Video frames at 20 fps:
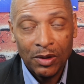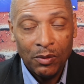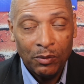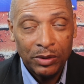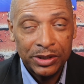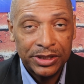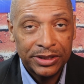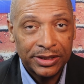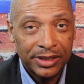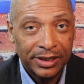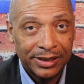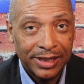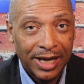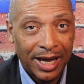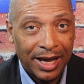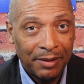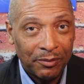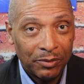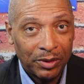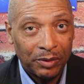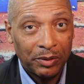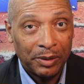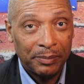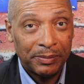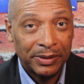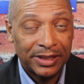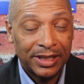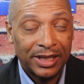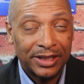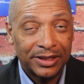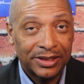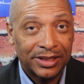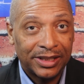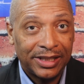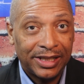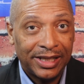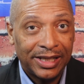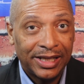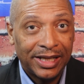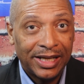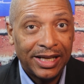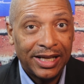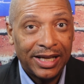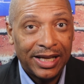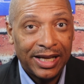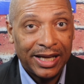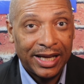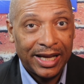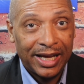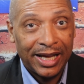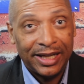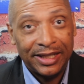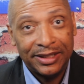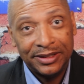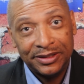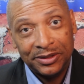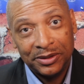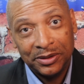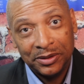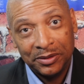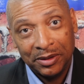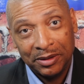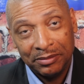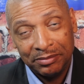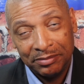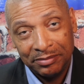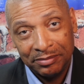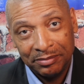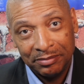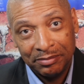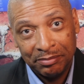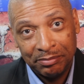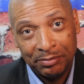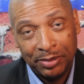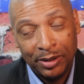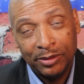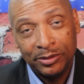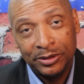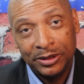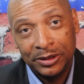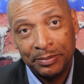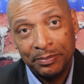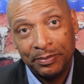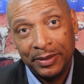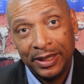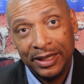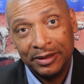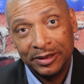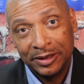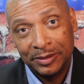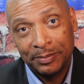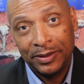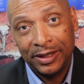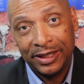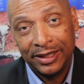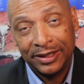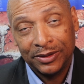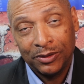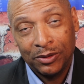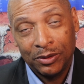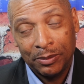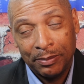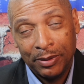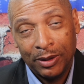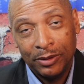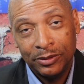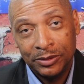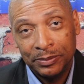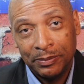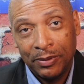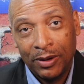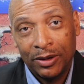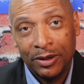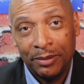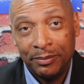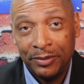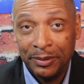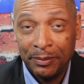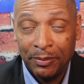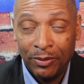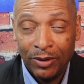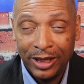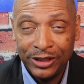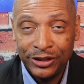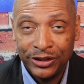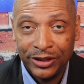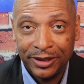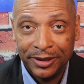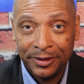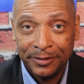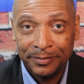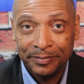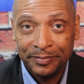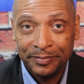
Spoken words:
which is the time when we potentially head into a post-split or postpartum depression.